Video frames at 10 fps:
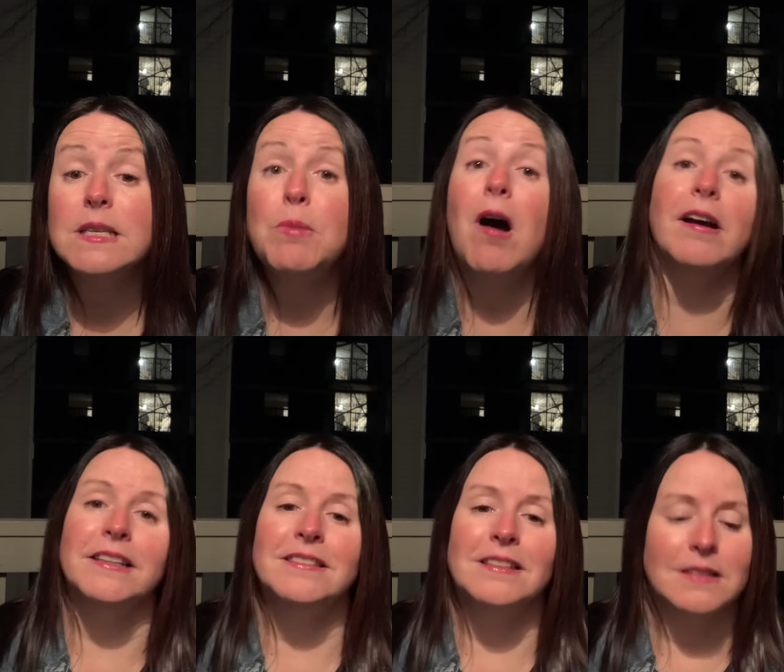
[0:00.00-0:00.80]

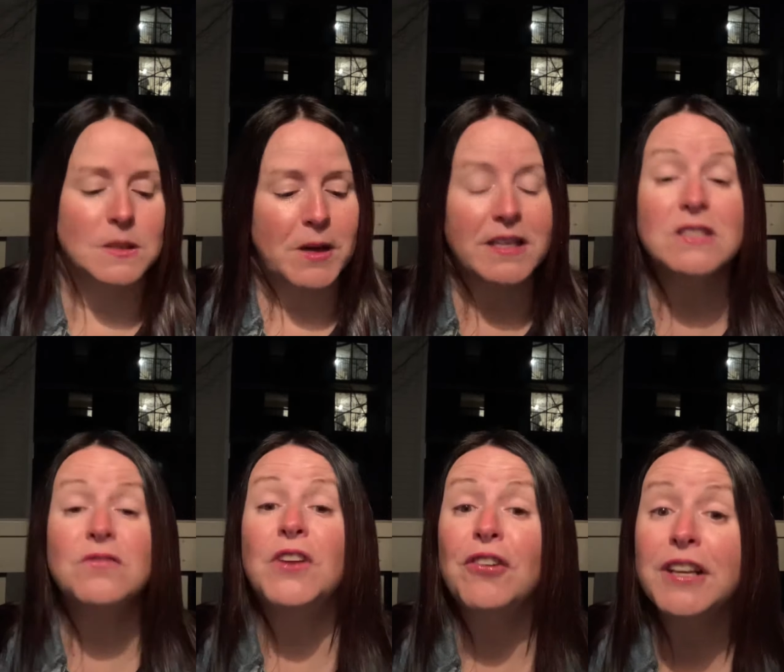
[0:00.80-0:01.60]
behind despite his
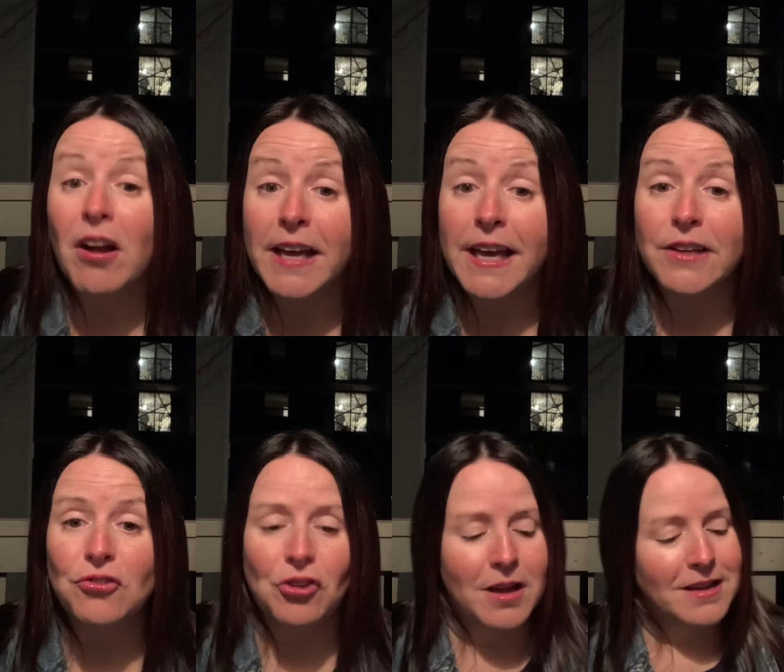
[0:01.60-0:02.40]
very young age.